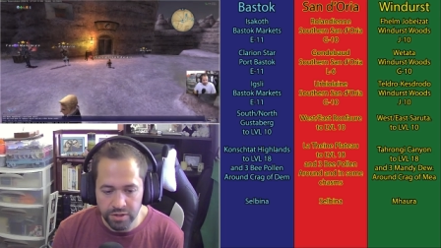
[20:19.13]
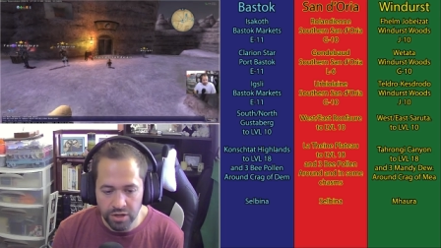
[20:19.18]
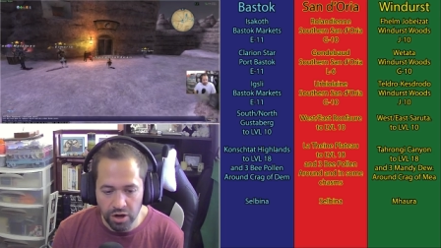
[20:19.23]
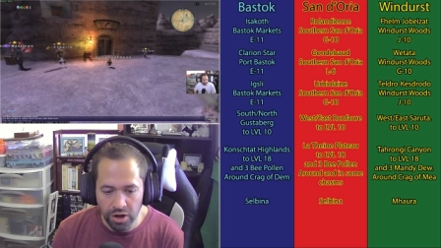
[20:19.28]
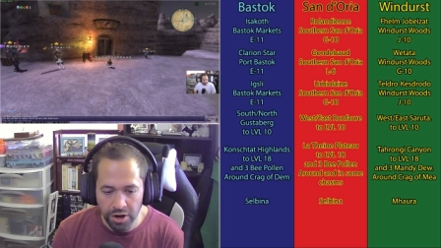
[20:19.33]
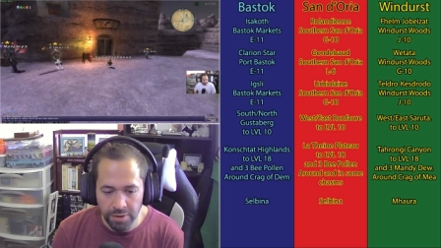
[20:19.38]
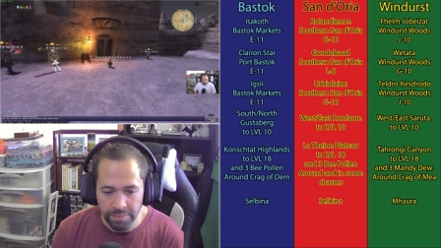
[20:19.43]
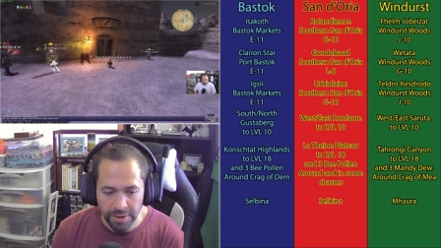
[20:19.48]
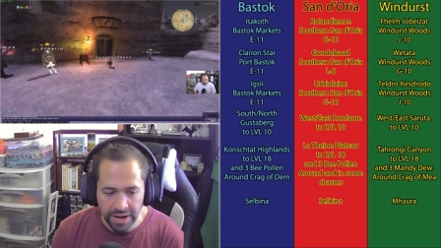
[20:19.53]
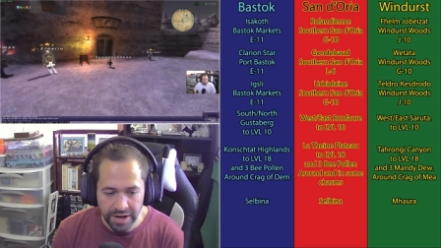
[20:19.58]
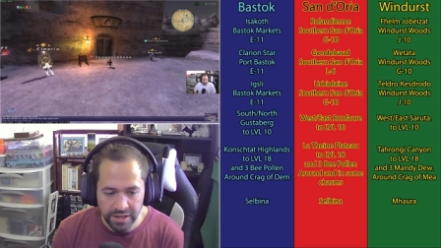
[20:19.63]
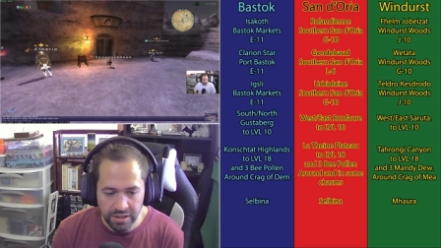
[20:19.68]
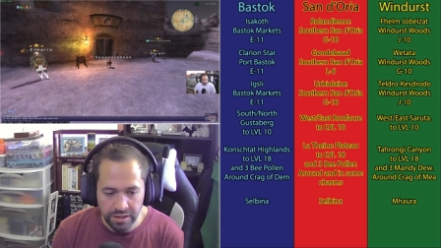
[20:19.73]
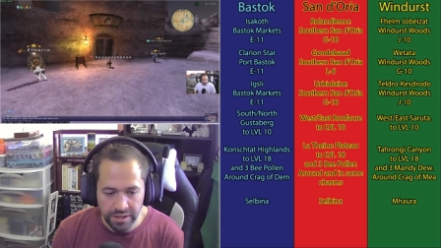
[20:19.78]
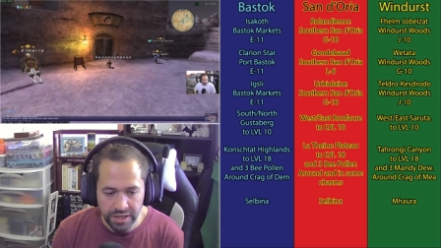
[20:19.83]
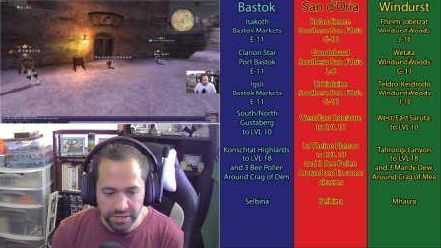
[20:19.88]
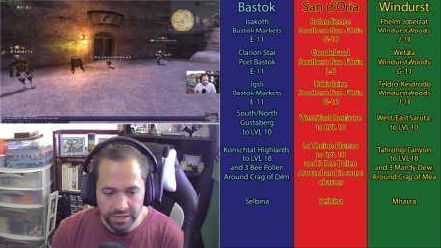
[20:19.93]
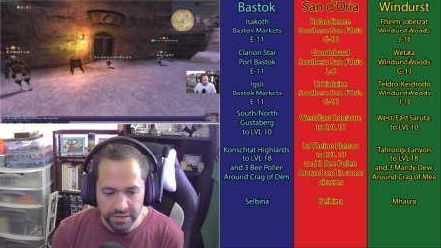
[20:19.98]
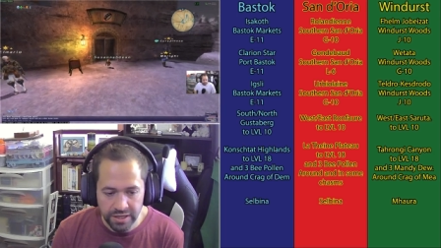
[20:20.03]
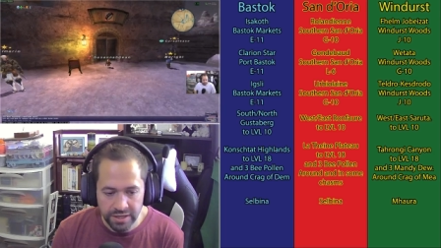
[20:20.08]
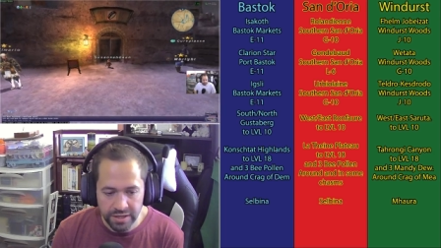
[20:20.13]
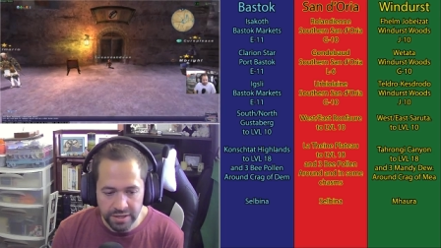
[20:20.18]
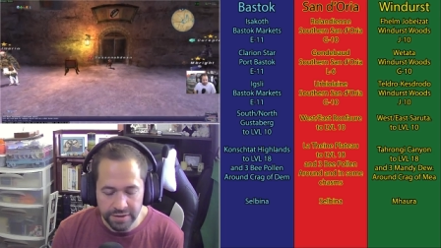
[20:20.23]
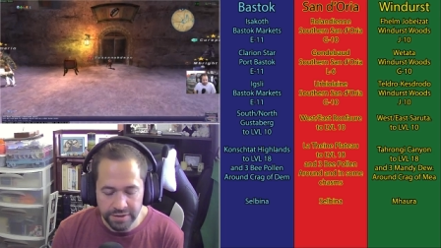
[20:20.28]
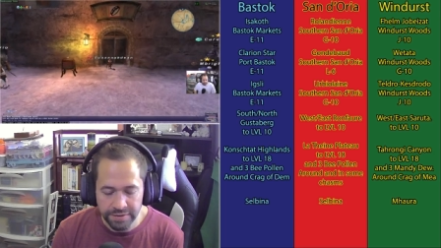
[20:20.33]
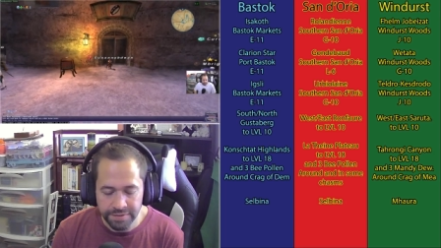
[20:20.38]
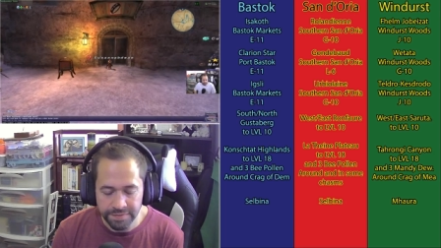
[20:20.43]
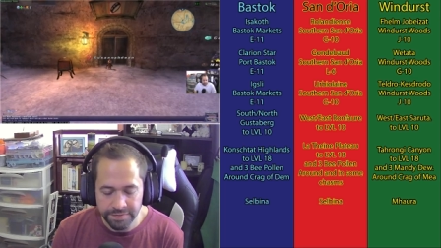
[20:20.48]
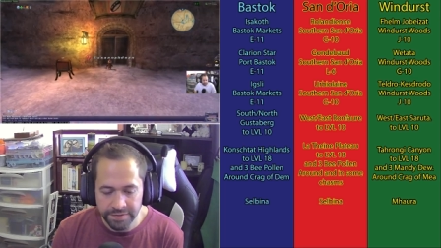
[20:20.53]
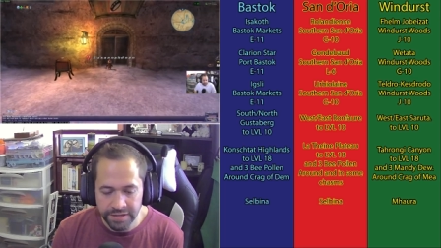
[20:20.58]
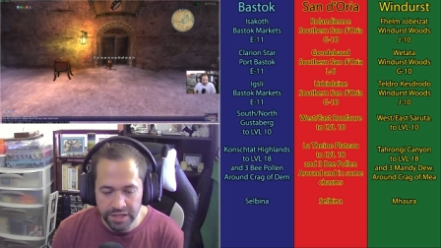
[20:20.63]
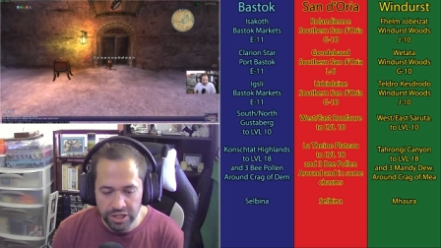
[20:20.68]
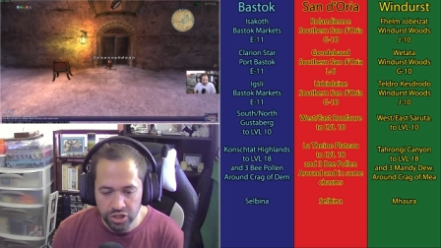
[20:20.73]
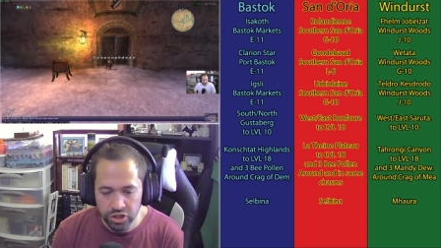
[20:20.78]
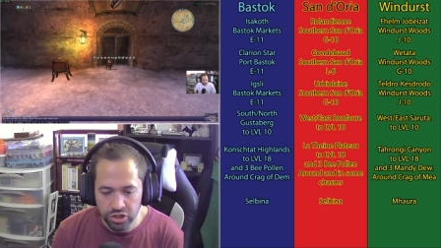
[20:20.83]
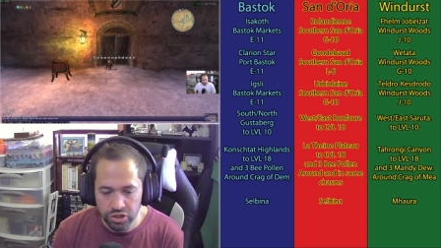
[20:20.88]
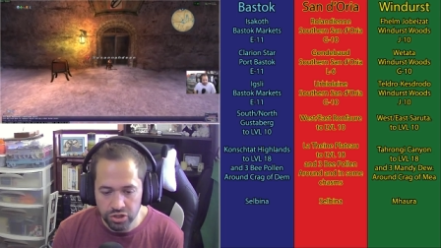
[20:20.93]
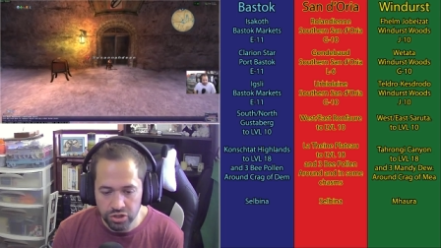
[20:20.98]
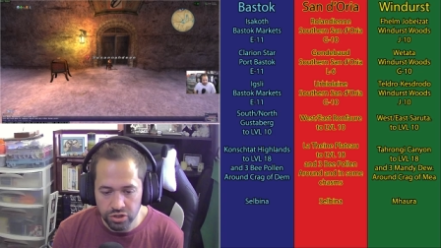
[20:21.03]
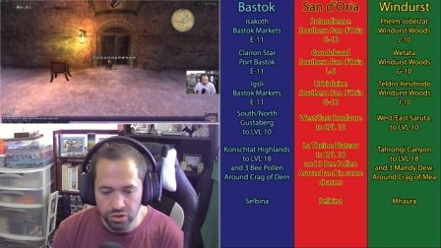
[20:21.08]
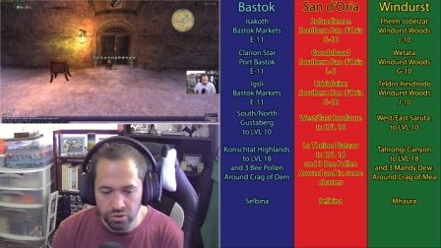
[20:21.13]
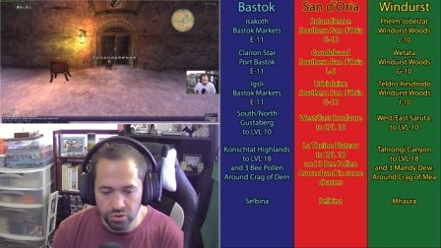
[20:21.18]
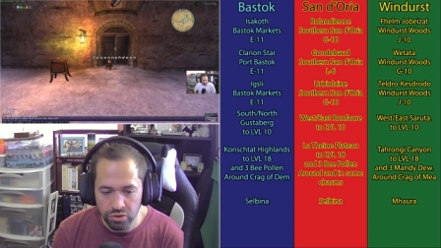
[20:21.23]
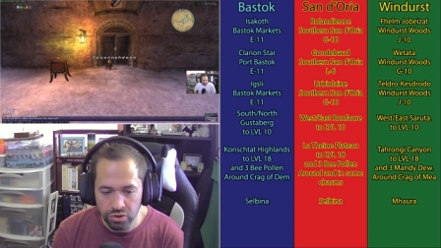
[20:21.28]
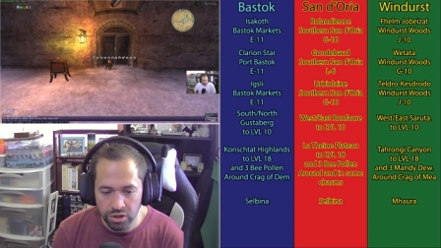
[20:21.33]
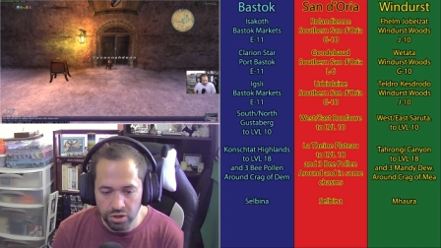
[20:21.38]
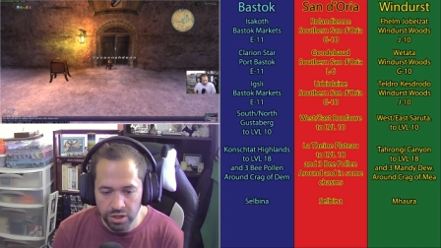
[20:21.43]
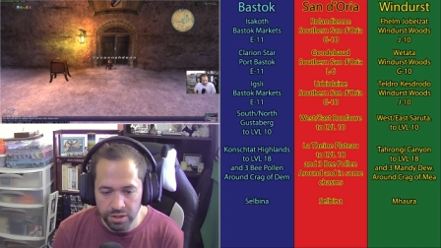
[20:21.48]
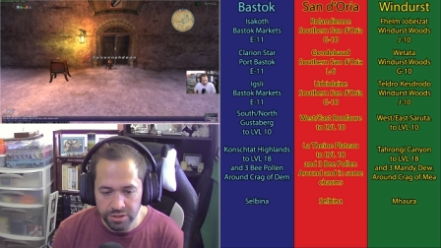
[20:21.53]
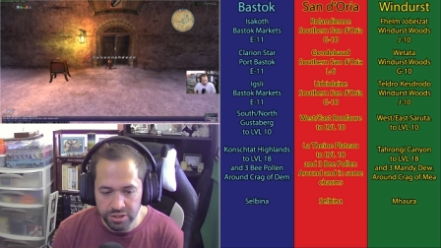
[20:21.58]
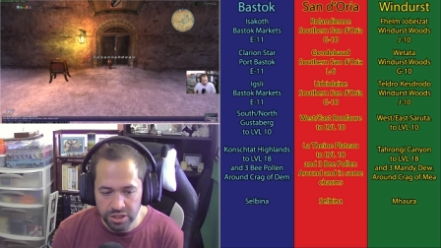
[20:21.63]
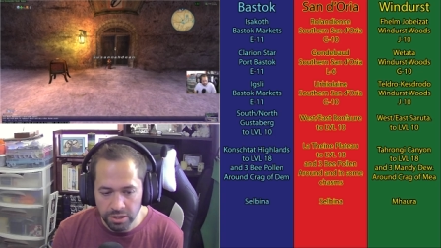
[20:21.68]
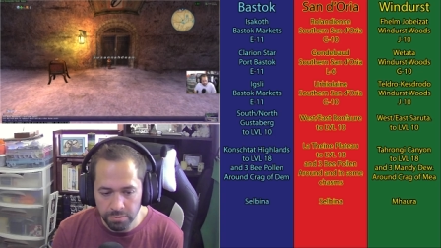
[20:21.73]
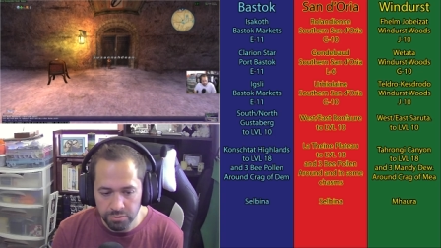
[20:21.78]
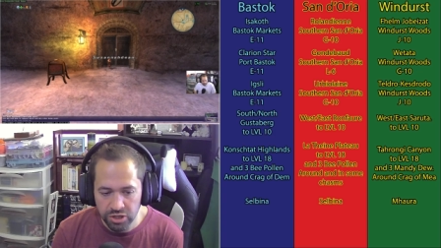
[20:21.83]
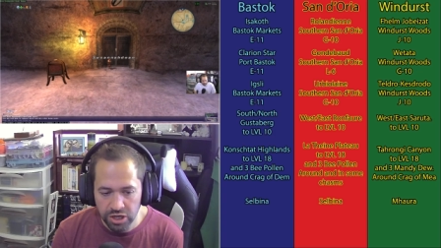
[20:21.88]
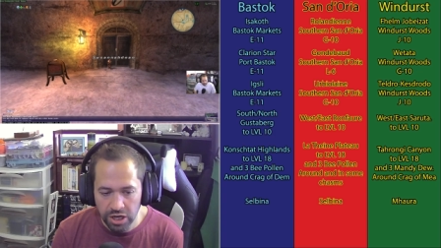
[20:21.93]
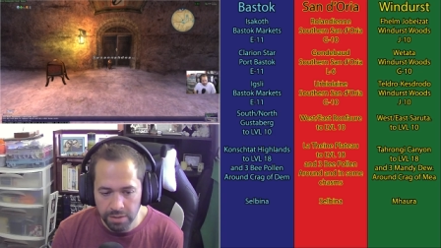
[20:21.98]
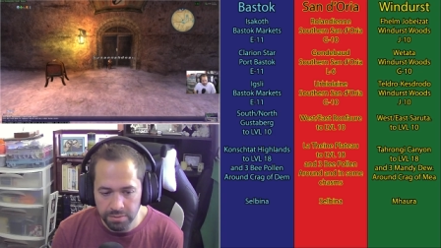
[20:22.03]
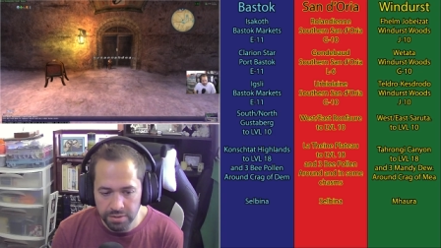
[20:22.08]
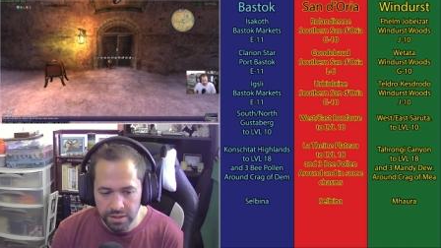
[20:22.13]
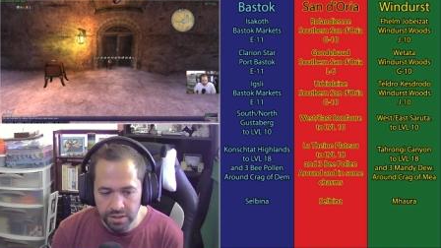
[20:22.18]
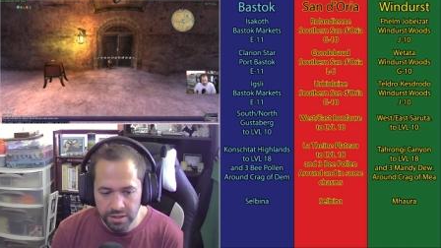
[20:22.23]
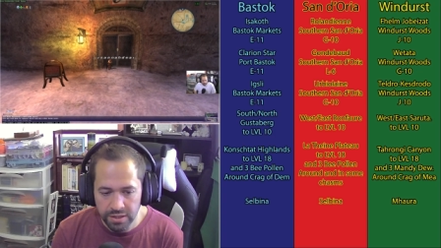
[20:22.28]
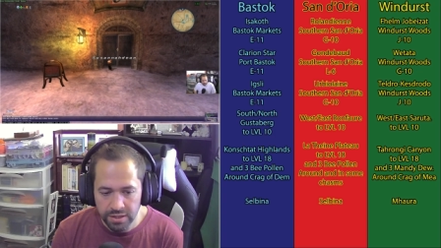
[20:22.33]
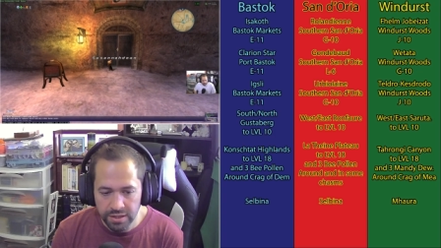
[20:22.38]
automatically finish your sub job